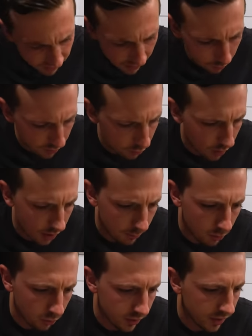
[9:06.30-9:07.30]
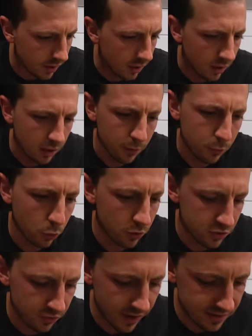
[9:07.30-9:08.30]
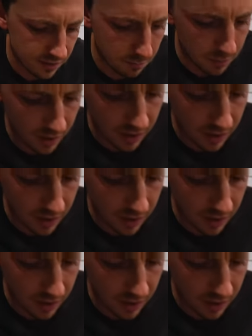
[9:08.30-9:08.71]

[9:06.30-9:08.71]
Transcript: Came with guacamole, of course, rice and